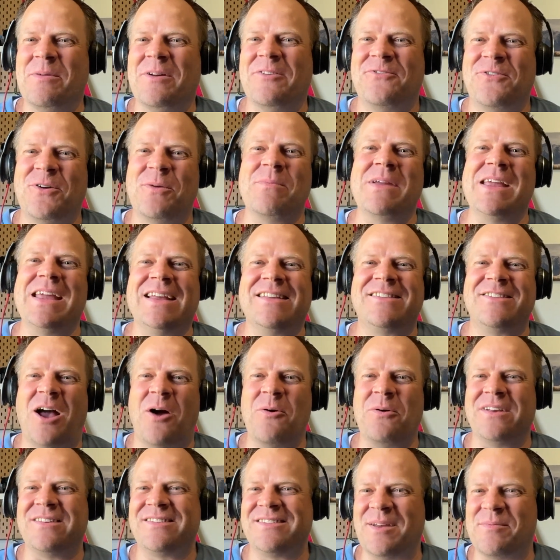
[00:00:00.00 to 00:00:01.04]
for me, it's
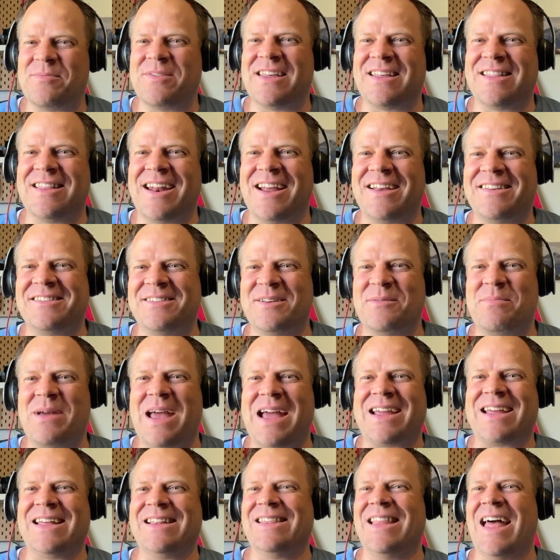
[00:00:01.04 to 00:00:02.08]
always something that I sit
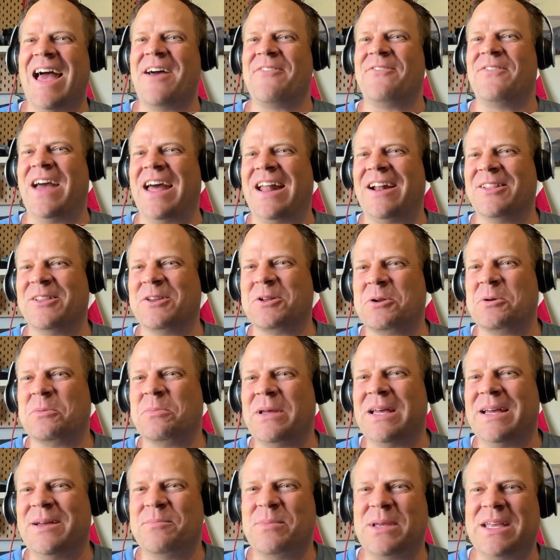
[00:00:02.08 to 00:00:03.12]
back and laugh at a little
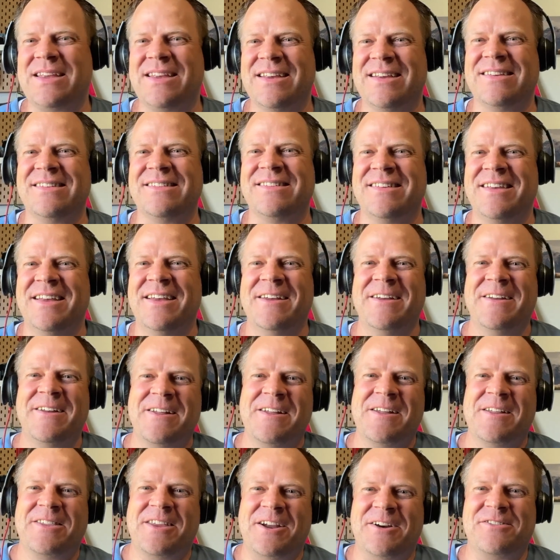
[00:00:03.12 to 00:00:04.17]
bit because
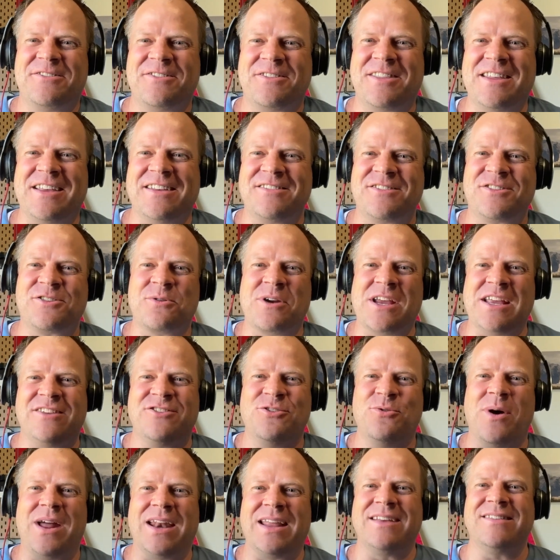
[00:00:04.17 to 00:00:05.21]
there's these
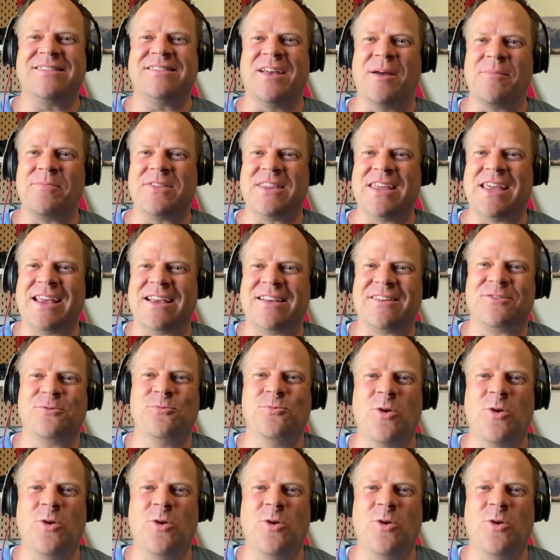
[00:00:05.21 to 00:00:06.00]
320 somethings.